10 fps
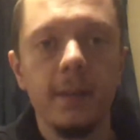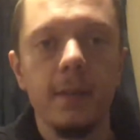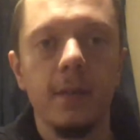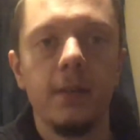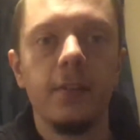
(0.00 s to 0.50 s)

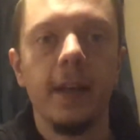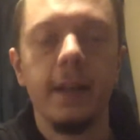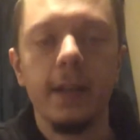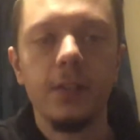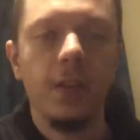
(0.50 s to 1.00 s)
the
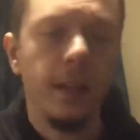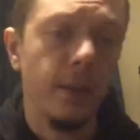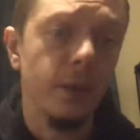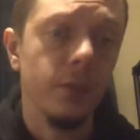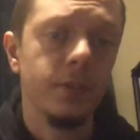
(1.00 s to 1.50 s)
techniques he
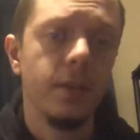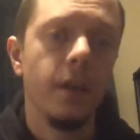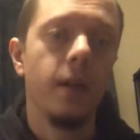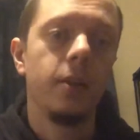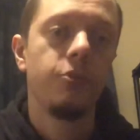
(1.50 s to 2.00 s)
used,
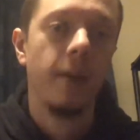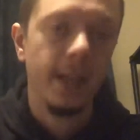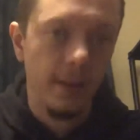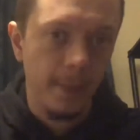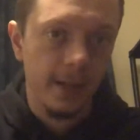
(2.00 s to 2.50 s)

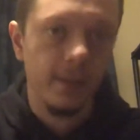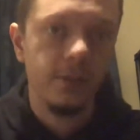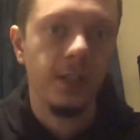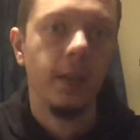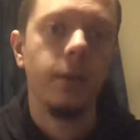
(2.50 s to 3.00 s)
training methods
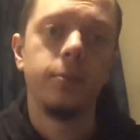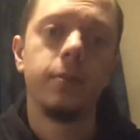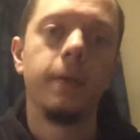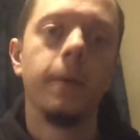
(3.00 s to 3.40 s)
he used.